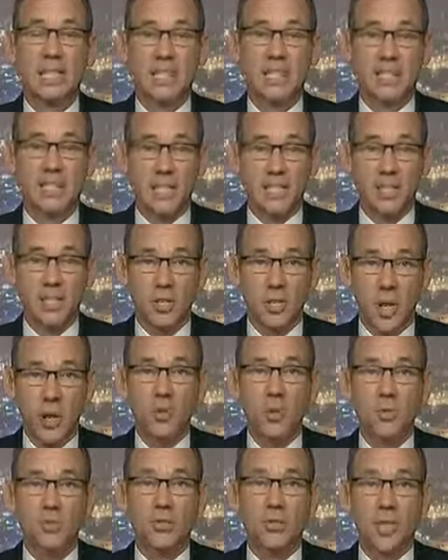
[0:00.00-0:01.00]
said
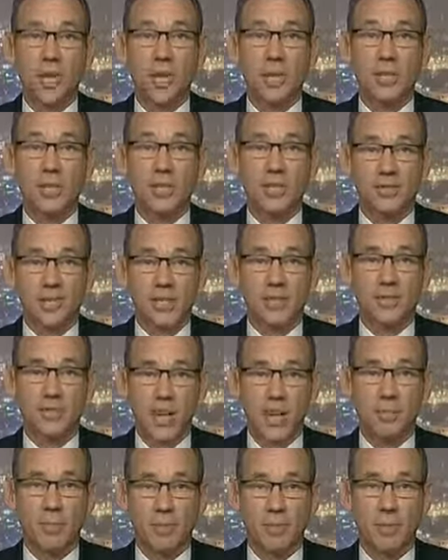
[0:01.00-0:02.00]
no to that
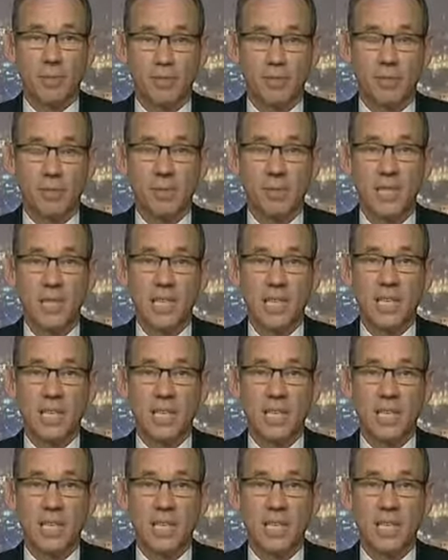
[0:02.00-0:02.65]
ceasefire proposal.